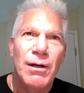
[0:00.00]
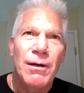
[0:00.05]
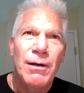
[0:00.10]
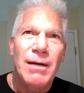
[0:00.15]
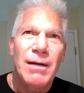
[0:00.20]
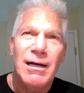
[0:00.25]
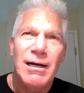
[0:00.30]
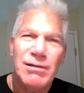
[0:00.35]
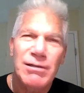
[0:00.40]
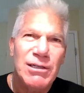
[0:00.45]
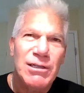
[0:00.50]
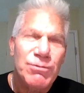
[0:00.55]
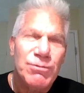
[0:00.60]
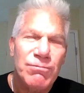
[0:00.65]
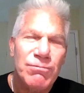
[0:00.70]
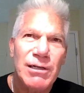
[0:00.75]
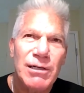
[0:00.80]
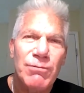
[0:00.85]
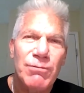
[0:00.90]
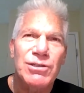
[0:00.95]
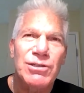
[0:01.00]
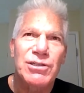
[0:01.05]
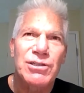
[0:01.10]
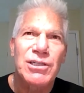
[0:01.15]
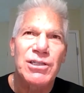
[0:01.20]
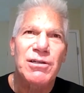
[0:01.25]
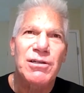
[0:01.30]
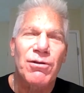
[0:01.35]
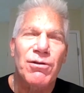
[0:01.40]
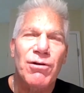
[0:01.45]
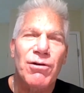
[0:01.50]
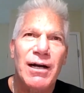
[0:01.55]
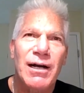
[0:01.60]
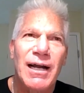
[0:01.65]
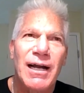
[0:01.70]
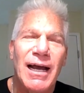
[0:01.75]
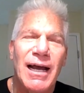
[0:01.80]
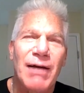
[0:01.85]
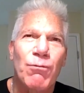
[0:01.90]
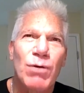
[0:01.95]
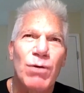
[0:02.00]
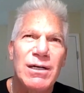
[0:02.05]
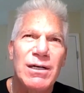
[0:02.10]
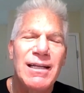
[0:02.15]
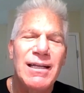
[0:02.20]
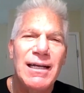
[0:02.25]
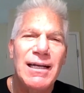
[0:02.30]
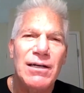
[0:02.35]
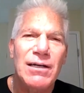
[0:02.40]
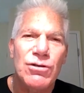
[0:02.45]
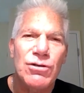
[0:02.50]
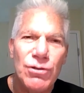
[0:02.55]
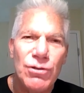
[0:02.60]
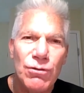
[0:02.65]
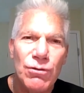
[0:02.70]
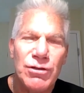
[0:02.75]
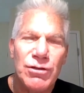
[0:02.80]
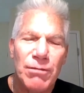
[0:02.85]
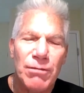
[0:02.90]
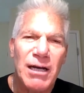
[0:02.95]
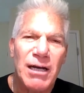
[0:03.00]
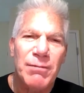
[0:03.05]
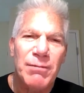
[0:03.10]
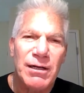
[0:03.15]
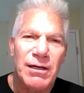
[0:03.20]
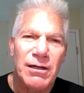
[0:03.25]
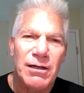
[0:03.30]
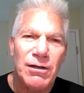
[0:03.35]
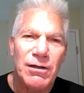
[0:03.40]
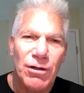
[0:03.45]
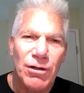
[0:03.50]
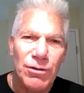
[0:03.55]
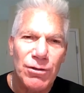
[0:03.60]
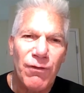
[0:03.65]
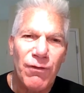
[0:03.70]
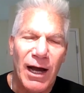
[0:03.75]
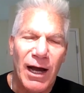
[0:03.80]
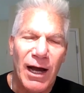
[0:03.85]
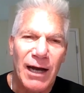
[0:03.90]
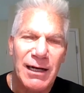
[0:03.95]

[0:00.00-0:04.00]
And it really was just the thought I had. What did they do to make me conclude that?